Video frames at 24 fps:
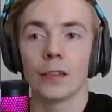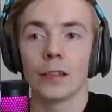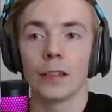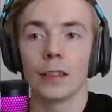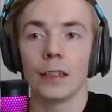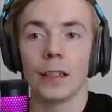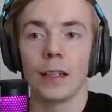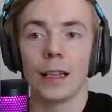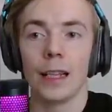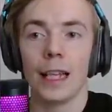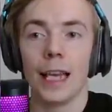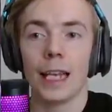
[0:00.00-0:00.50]

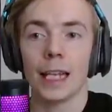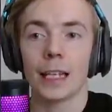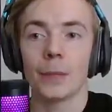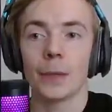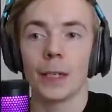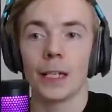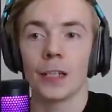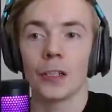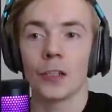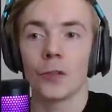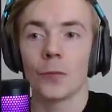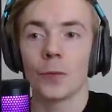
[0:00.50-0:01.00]
Lag
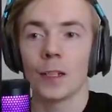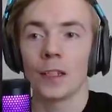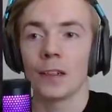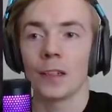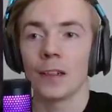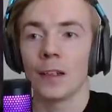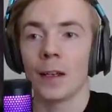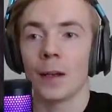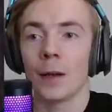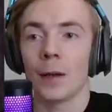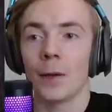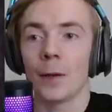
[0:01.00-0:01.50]
management.
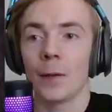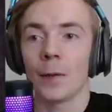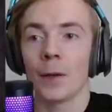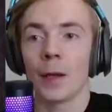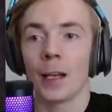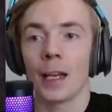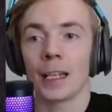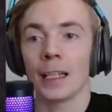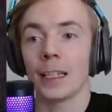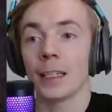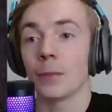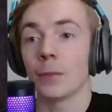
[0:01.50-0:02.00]

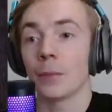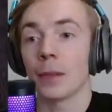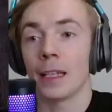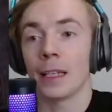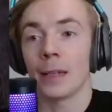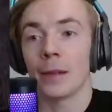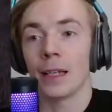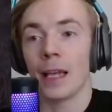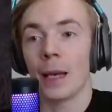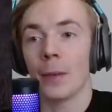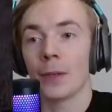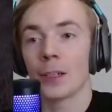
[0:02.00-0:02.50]
I didn't
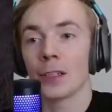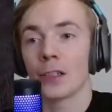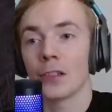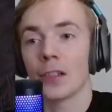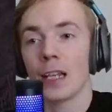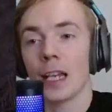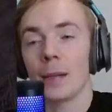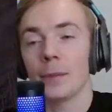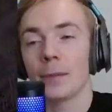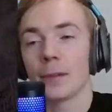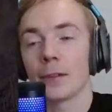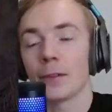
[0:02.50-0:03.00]
play that much
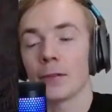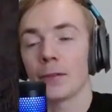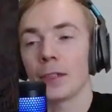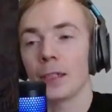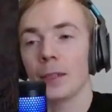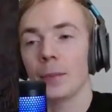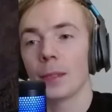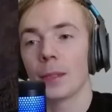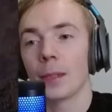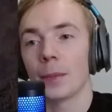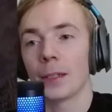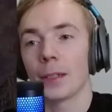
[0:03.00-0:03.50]
Diablo
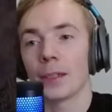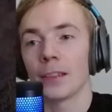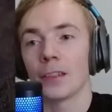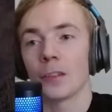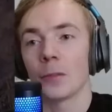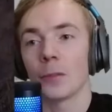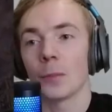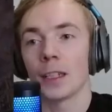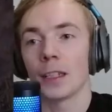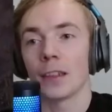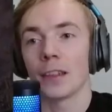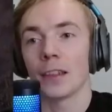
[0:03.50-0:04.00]
3, but apparently
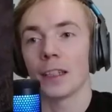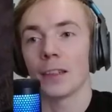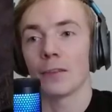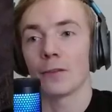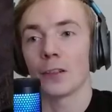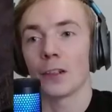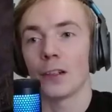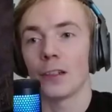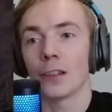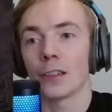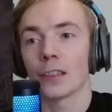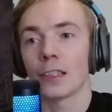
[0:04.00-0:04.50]
it's been a thing
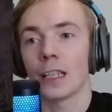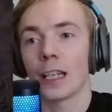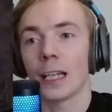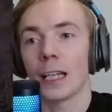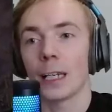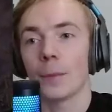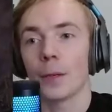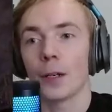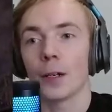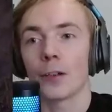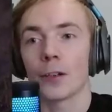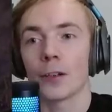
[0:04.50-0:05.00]
for a long
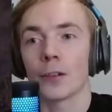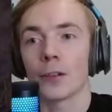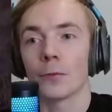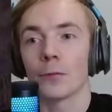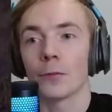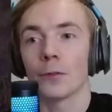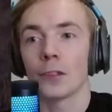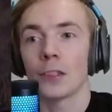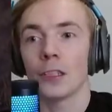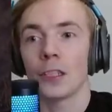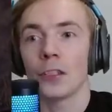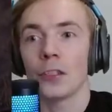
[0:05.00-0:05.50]
time. Heard
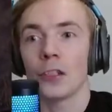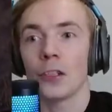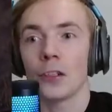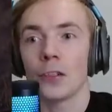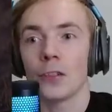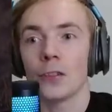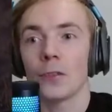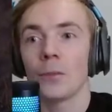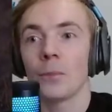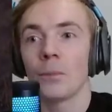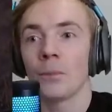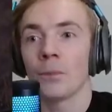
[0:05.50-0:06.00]
Woody
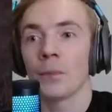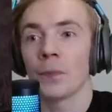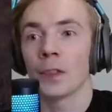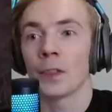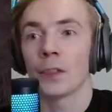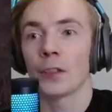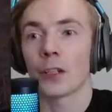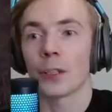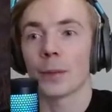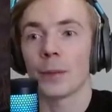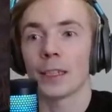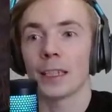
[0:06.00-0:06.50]
Joe
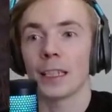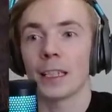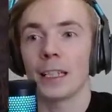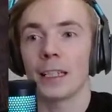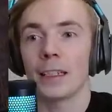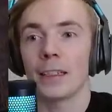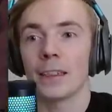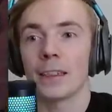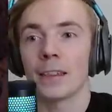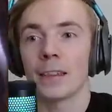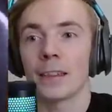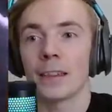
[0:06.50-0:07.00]
talk about
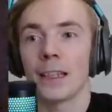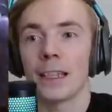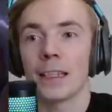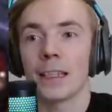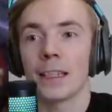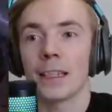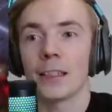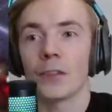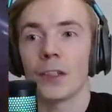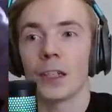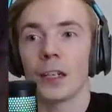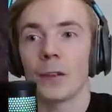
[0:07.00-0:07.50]
that in his
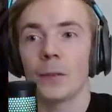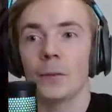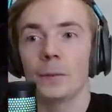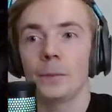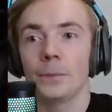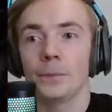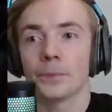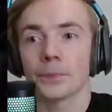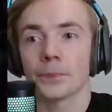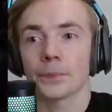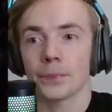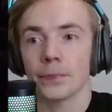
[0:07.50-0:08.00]
latest video.
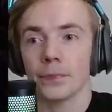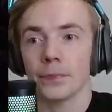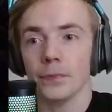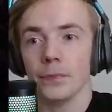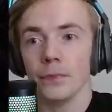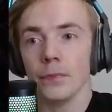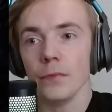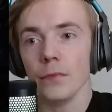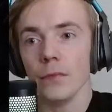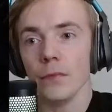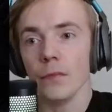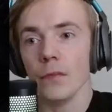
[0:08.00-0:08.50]

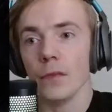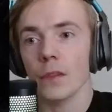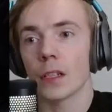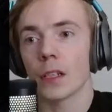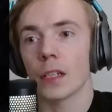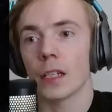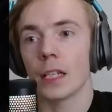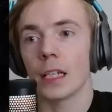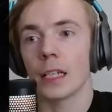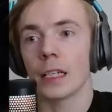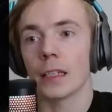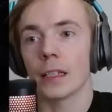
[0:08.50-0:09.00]

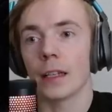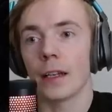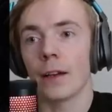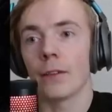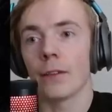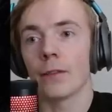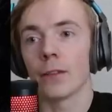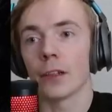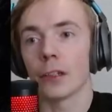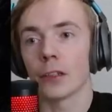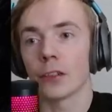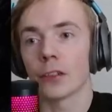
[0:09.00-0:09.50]
And
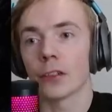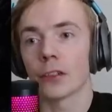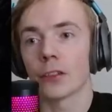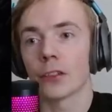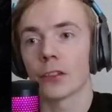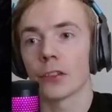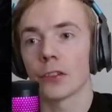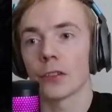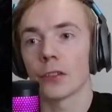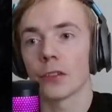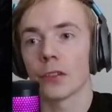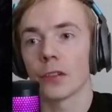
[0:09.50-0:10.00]
I've learned
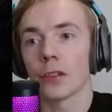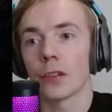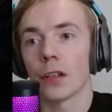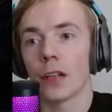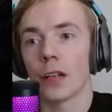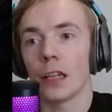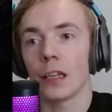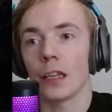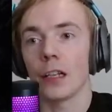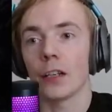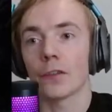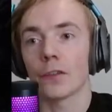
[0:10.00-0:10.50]

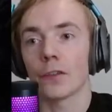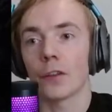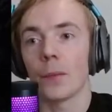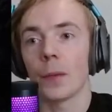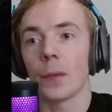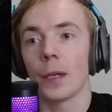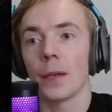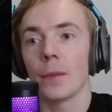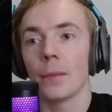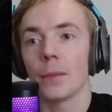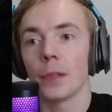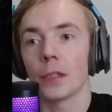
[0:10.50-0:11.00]
a lot from
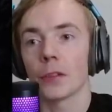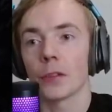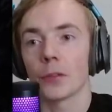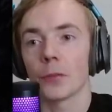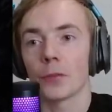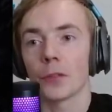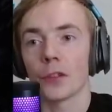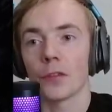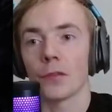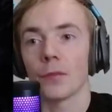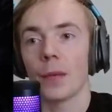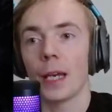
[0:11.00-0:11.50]
him in
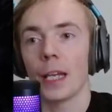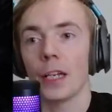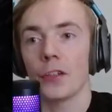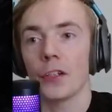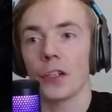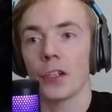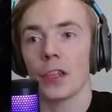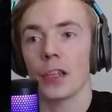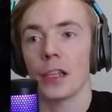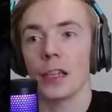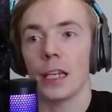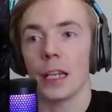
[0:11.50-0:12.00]
terms of
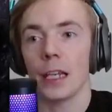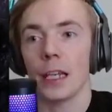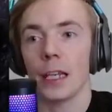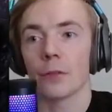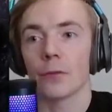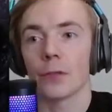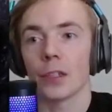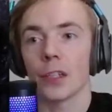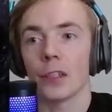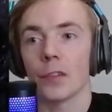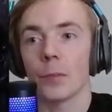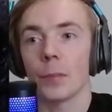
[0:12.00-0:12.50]
managing the lag
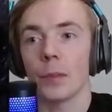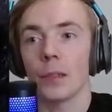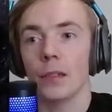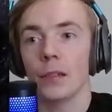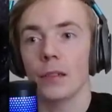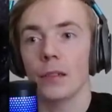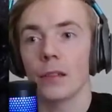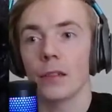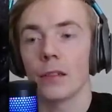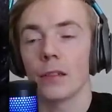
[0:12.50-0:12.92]
with this build.